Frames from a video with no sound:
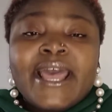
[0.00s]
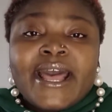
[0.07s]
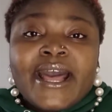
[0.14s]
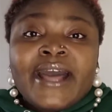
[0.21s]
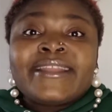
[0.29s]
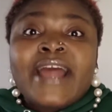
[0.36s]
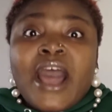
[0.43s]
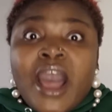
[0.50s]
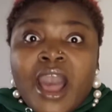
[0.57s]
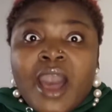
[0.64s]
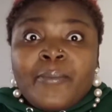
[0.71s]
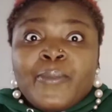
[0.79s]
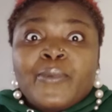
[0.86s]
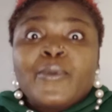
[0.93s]
an
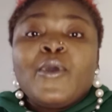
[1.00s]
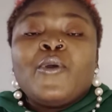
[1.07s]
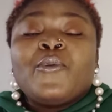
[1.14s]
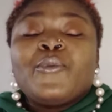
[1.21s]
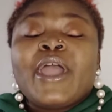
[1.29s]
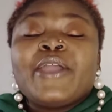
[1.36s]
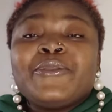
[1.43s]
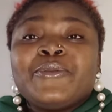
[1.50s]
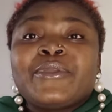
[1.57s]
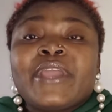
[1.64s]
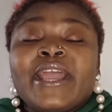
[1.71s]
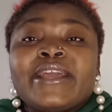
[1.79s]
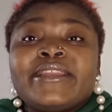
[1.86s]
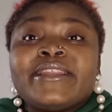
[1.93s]
app where you
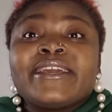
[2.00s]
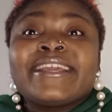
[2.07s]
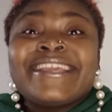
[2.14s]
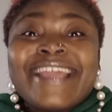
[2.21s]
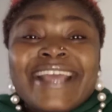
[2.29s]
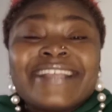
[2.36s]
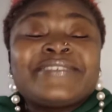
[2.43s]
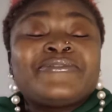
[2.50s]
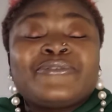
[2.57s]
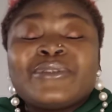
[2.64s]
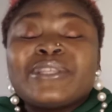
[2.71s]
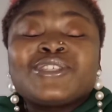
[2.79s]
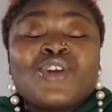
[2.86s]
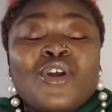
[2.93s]
can get
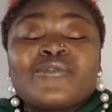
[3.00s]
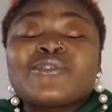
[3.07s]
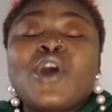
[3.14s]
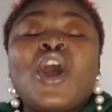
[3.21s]
free stuff.